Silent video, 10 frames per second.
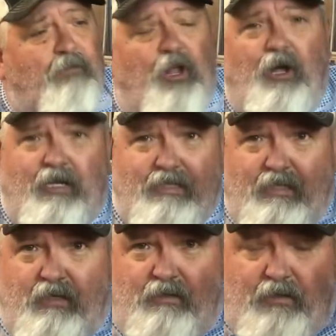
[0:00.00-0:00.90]
plug is
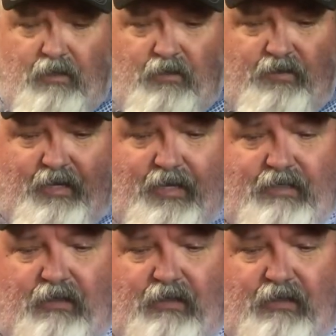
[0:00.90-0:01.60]
a little thick,